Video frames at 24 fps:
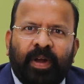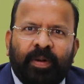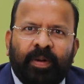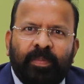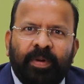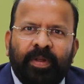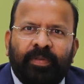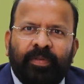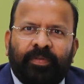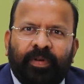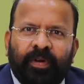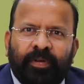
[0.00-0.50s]

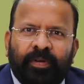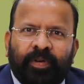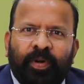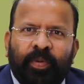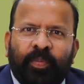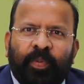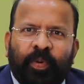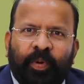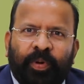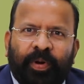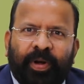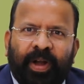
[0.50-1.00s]
Administration
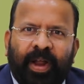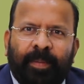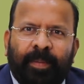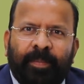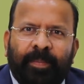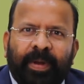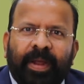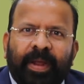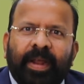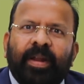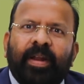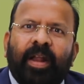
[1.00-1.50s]
program
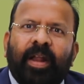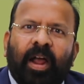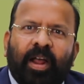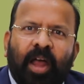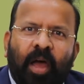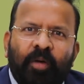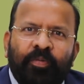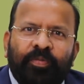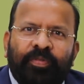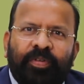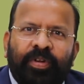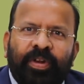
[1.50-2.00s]
in
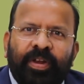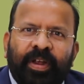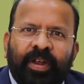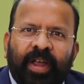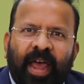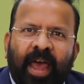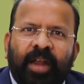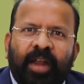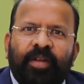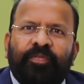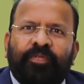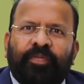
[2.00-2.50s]
Accounting
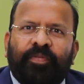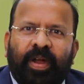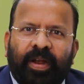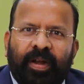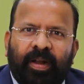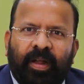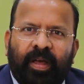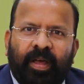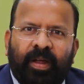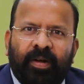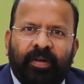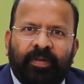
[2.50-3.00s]
and
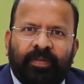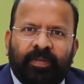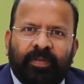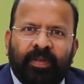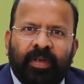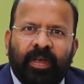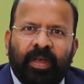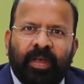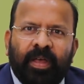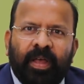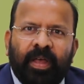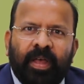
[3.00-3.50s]
Finance
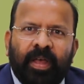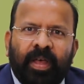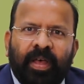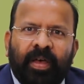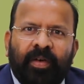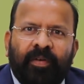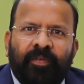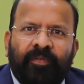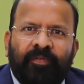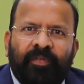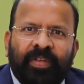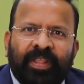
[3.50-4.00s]

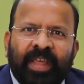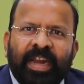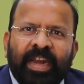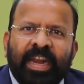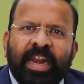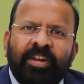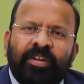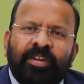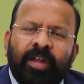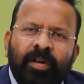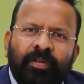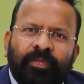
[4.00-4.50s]
with an
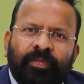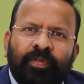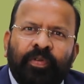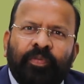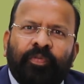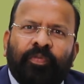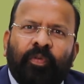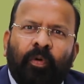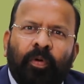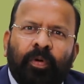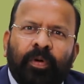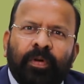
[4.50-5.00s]

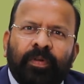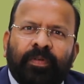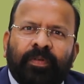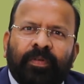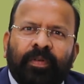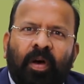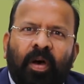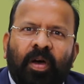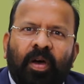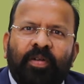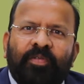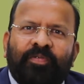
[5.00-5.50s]
intensive focus
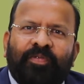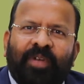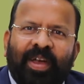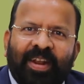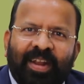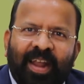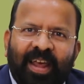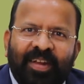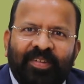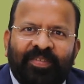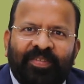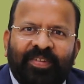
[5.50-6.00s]
on
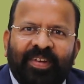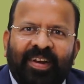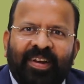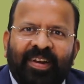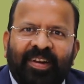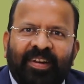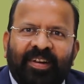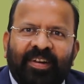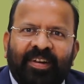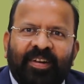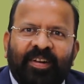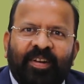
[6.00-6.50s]

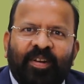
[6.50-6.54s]
financial,